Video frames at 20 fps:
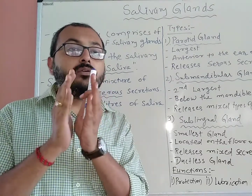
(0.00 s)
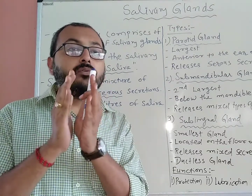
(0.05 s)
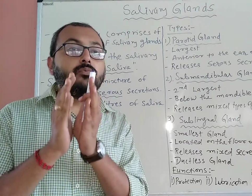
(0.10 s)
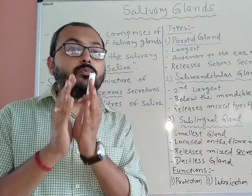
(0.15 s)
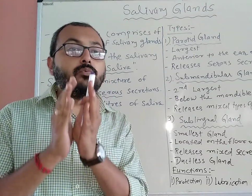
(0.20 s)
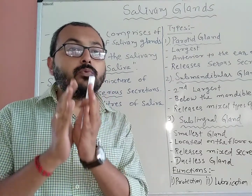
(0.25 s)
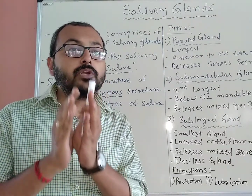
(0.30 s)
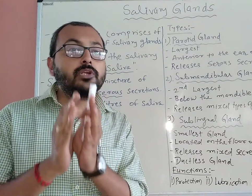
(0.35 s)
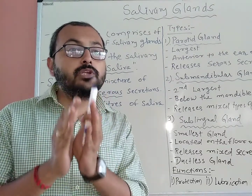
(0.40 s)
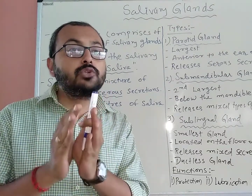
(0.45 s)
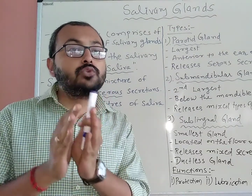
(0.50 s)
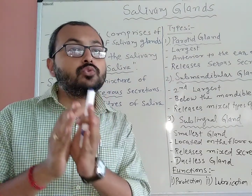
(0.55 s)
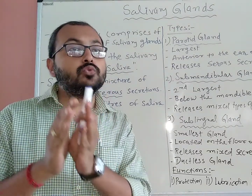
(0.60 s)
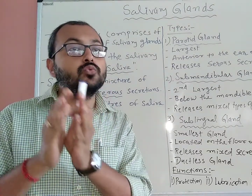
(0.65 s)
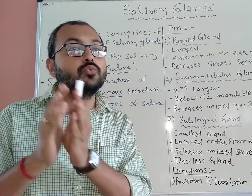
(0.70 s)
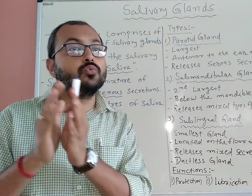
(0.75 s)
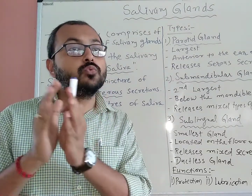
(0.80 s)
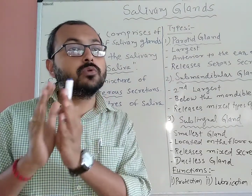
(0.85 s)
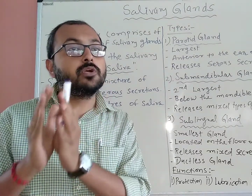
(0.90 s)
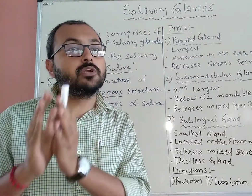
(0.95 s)
1 to
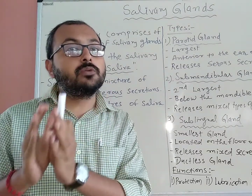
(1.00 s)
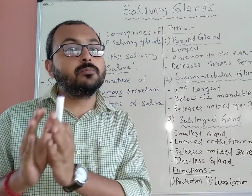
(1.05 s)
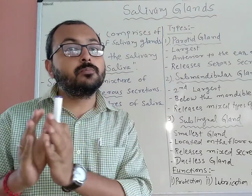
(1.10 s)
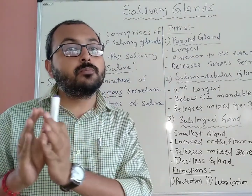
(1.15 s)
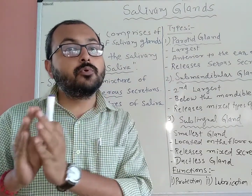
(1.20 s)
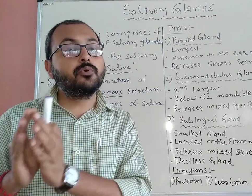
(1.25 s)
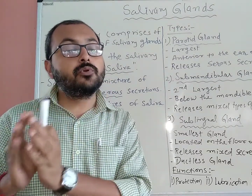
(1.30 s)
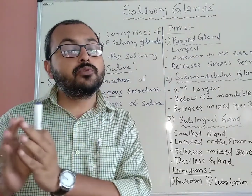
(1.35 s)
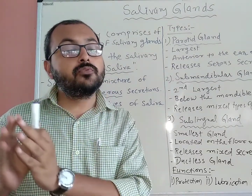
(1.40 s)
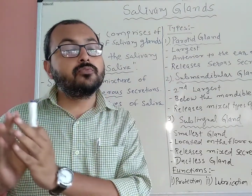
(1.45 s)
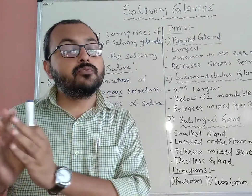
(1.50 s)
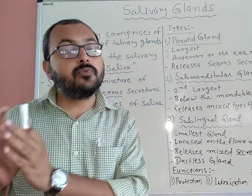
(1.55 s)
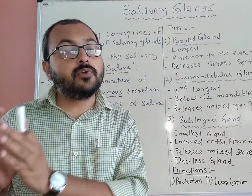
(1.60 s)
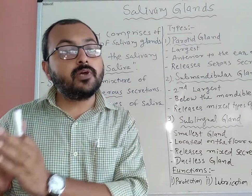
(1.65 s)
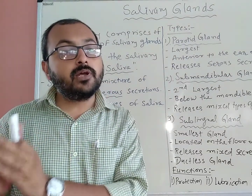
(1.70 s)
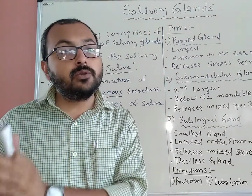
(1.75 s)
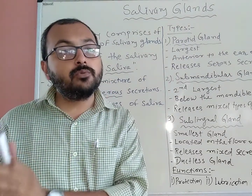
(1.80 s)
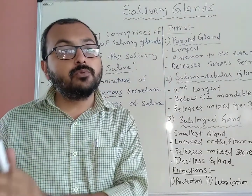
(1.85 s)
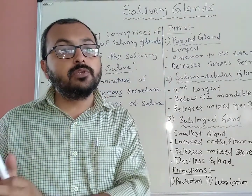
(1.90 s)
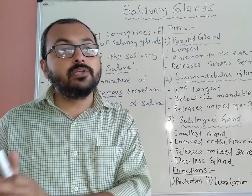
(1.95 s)
1.5